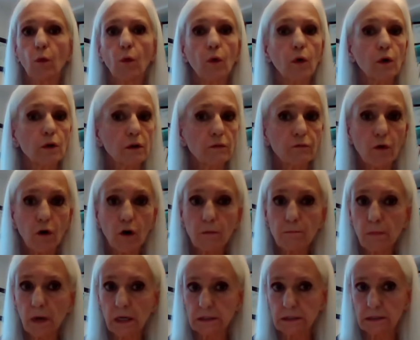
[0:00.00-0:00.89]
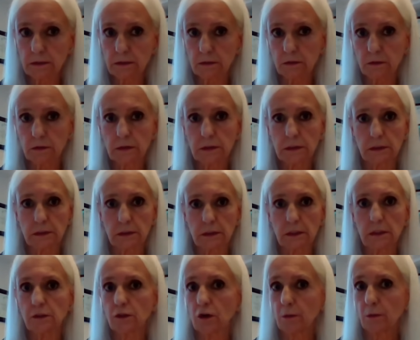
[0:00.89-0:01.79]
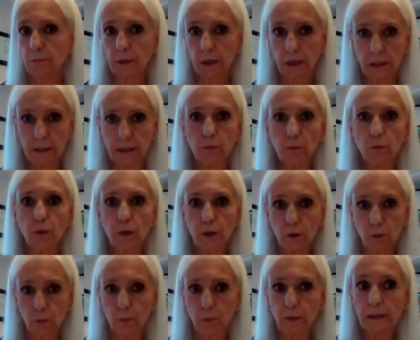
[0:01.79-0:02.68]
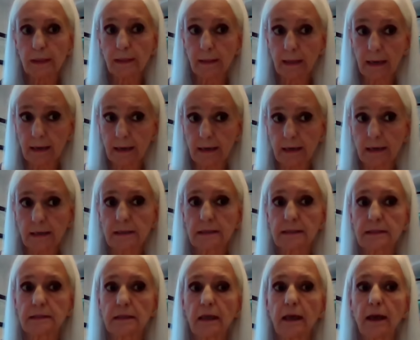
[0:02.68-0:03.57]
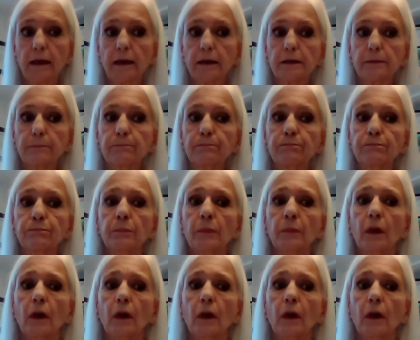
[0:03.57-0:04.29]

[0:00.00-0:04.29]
all of our muscles in our body will relax, And